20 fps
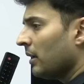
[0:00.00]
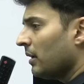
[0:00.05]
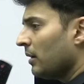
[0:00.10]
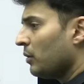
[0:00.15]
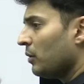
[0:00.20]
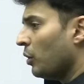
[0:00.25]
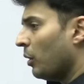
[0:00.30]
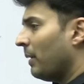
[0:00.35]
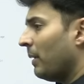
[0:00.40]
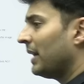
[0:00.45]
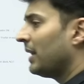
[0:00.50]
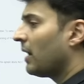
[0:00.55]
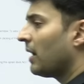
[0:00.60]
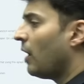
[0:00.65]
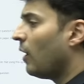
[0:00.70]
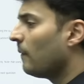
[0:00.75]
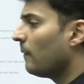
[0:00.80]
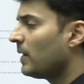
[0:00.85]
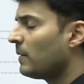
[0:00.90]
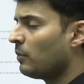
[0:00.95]
No matter
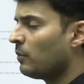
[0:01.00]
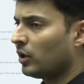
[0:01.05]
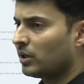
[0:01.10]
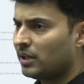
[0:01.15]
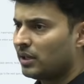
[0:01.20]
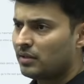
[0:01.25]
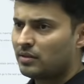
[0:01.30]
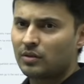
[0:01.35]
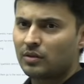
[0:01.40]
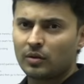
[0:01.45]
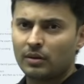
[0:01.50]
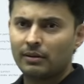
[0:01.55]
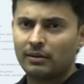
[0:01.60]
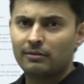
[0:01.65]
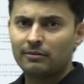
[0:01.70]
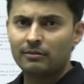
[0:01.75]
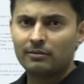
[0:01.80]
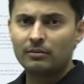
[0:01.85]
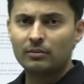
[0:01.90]
how many mock tests you give,